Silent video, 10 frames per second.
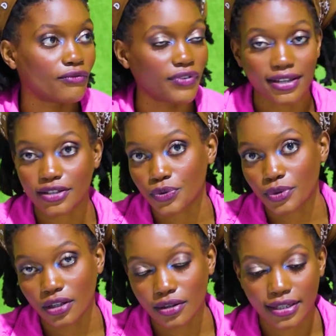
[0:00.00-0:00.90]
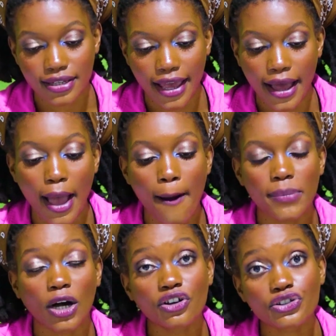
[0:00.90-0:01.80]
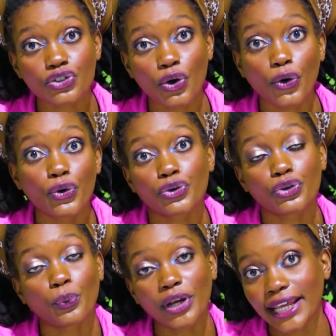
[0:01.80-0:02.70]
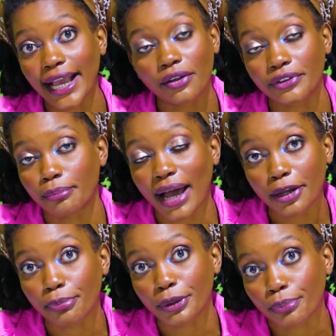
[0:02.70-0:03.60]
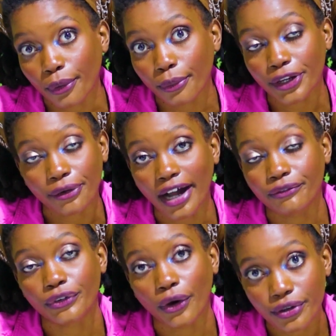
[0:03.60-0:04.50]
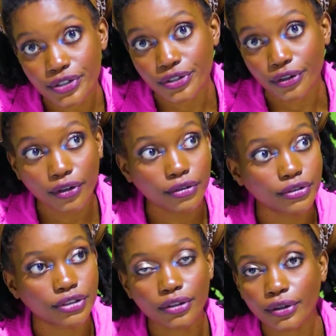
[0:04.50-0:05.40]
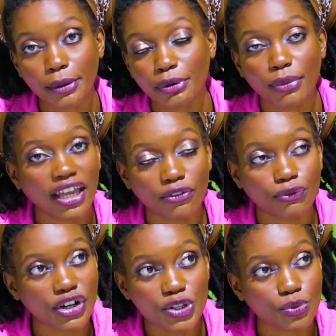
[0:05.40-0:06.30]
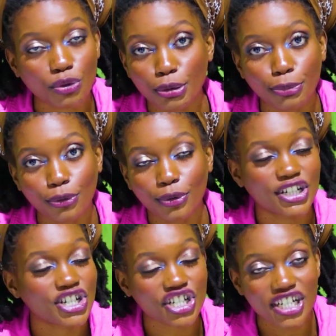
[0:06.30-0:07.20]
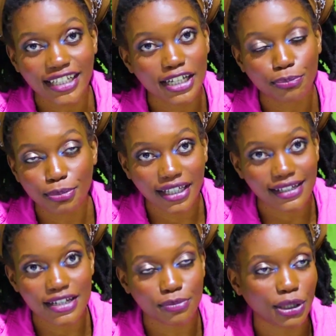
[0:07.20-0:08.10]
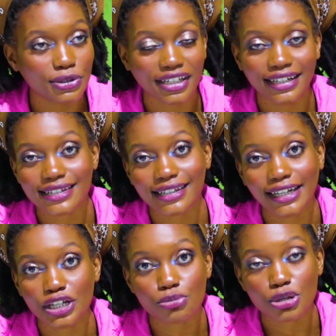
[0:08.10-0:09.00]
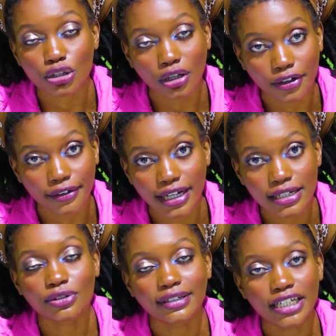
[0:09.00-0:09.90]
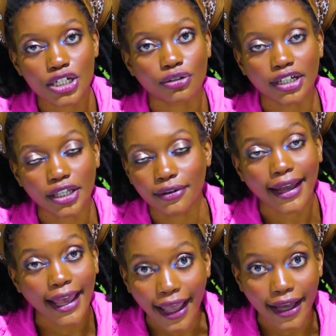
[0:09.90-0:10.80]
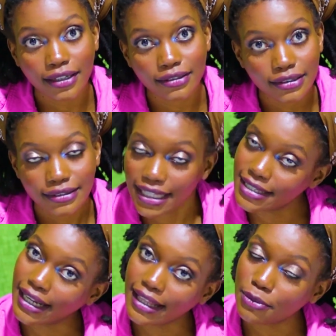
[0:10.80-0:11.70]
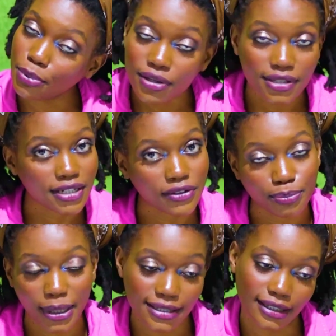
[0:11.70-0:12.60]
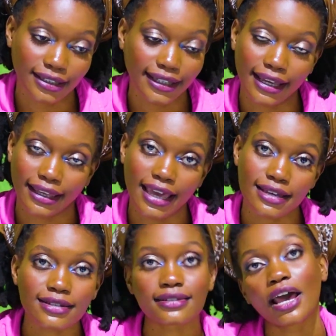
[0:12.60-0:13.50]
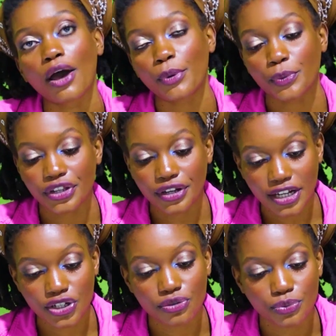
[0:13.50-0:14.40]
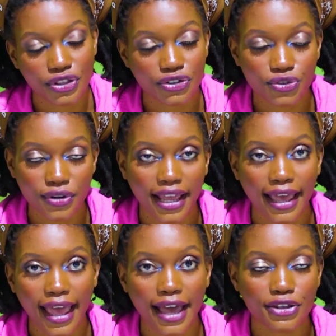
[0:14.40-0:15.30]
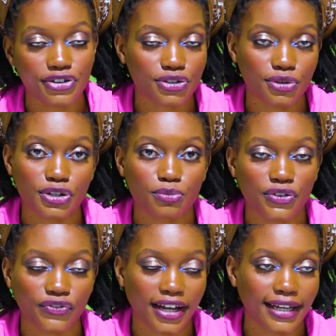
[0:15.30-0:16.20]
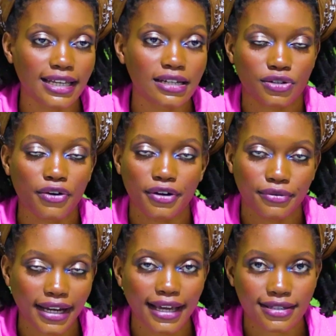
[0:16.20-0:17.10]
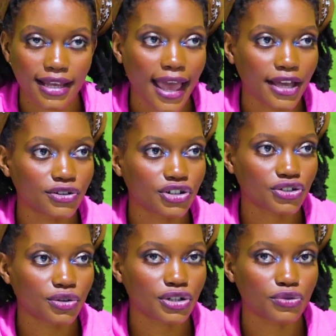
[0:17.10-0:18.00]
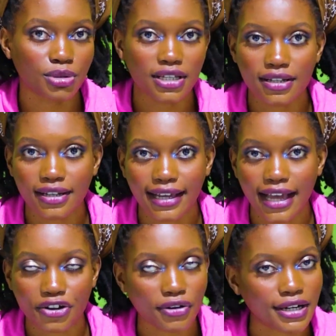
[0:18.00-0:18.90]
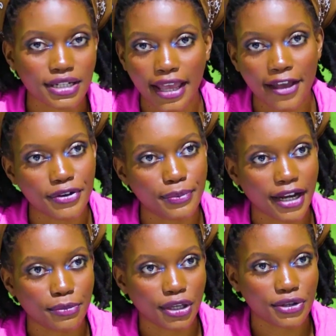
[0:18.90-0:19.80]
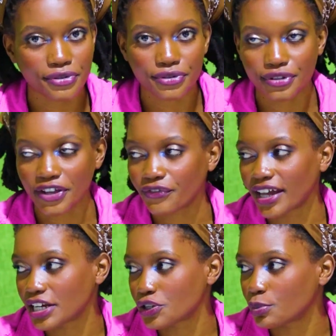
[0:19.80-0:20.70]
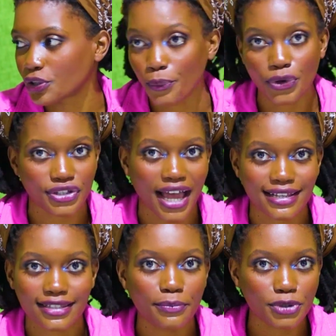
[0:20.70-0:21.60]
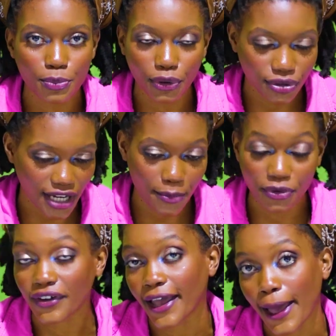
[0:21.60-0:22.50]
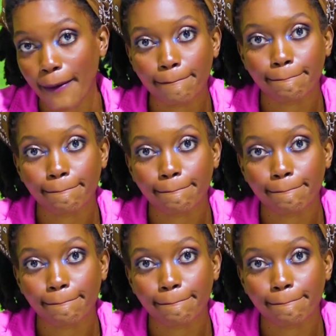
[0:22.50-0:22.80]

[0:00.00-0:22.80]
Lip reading: versus with locked hair. But also, you're winning out the bad people when you have locks, you know? You're not gonna be making friends with people who are shitty and bigoted, because they're less likely to be tolerant to literally your hair. That's another positive, basically, I guess. But with the straight hair, you're just going to be relaxed hair, you're just going to be like attracting everybody because they find you to be the most acceptable type of hair.